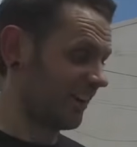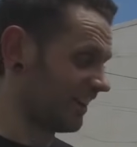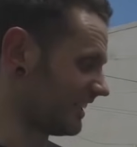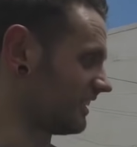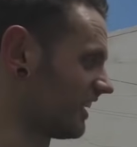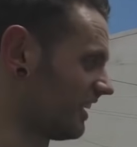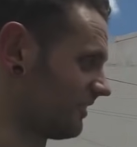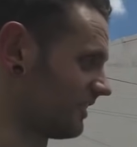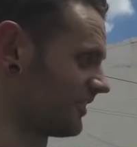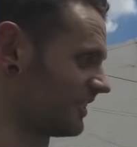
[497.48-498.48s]
Cars outside
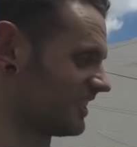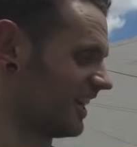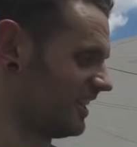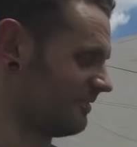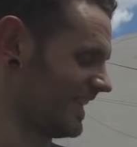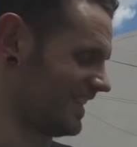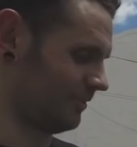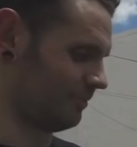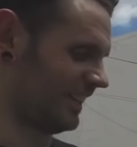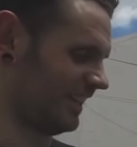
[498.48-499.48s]
for the first time.
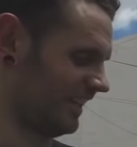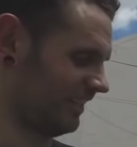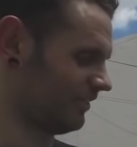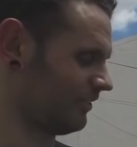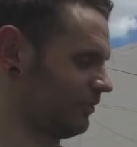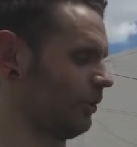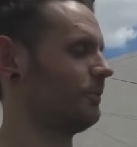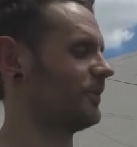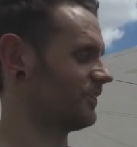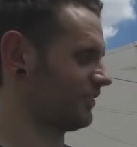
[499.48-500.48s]
It's been a
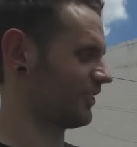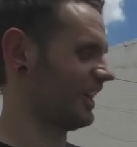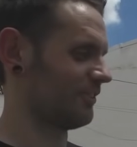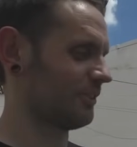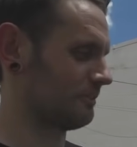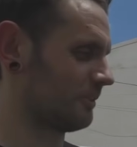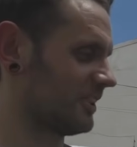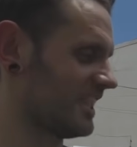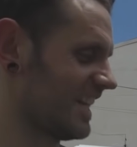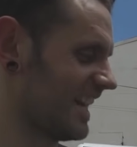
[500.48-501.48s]
super stressful
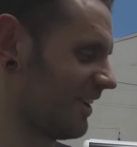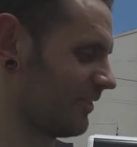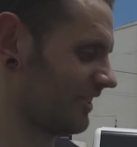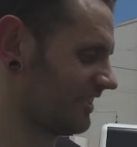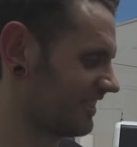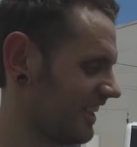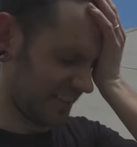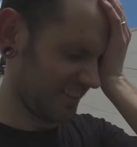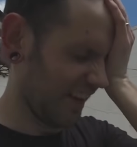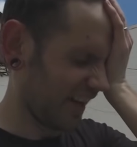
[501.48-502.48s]
48 hours.
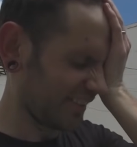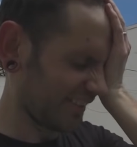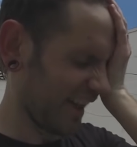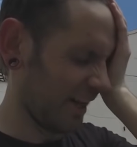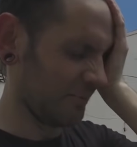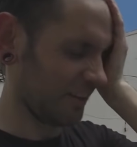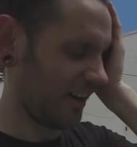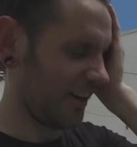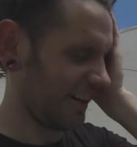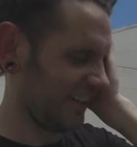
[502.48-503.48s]
It's nuts. And the
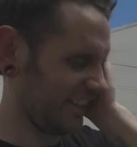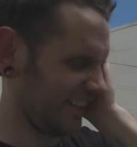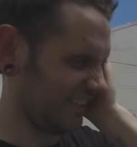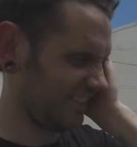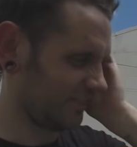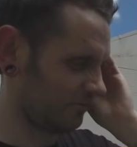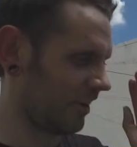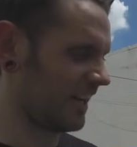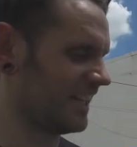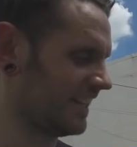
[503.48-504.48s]
car is
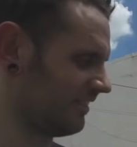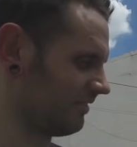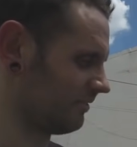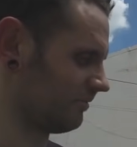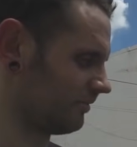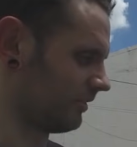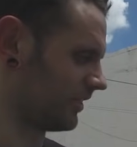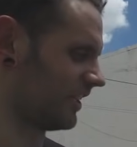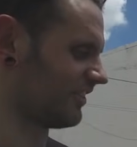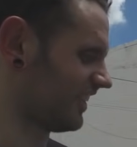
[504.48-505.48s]
running,
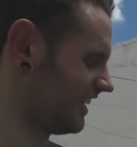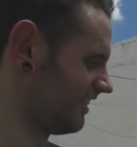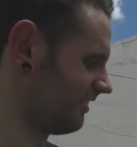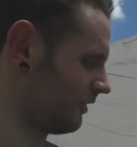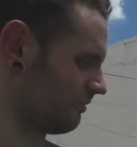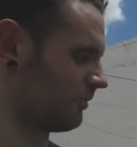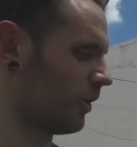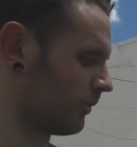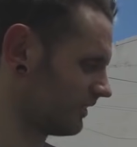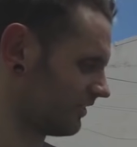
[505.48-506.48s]
reversing, going
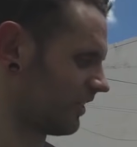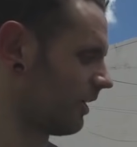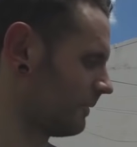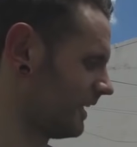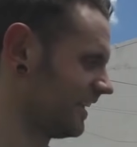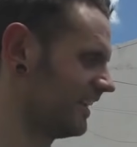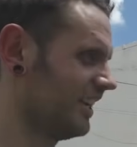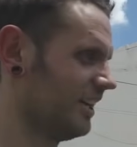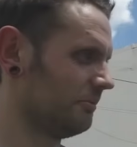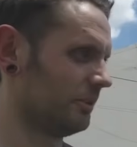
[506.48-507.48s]
forward, stopping.
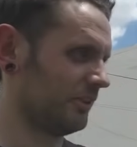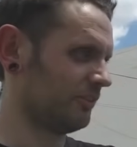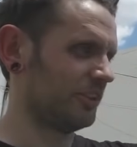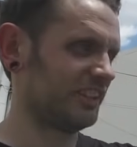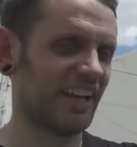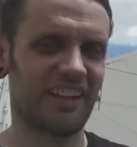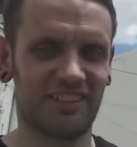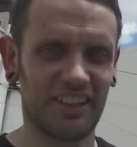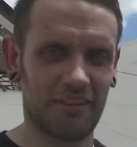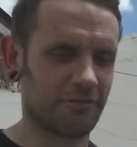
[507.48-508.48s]
But we've only
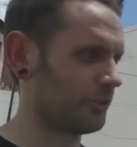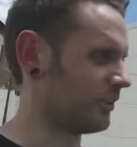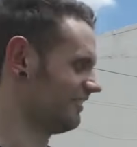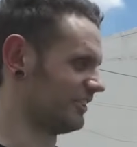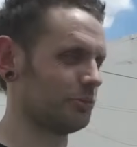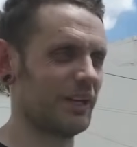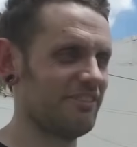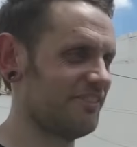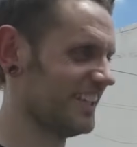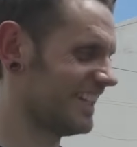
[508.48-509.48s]
tested it for, uh, for
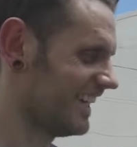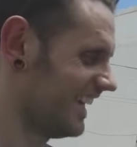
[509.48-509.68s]
20 feet.